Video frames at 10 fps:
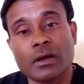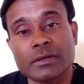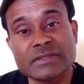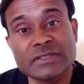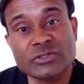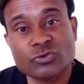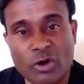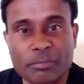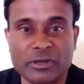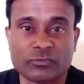a research
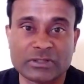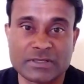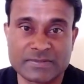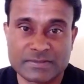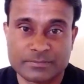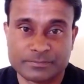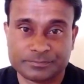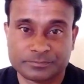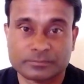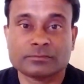topic with us
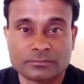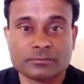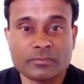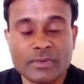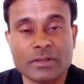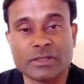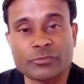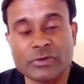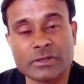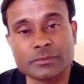
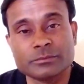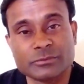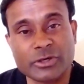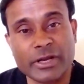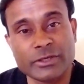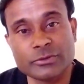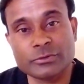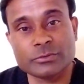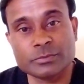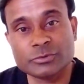that we are trying
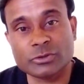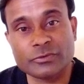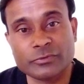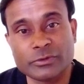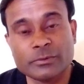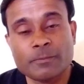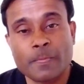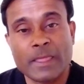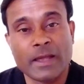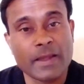to sort of
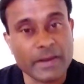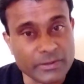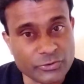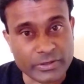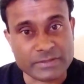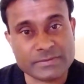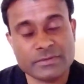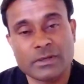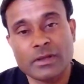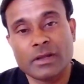
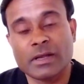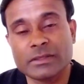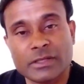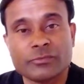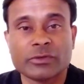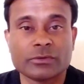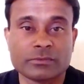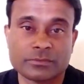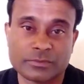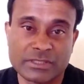address. And then we
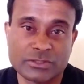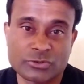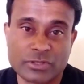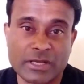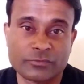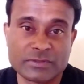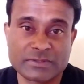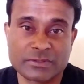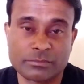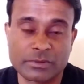reach and
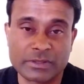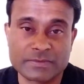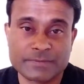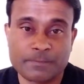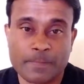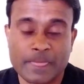visit a place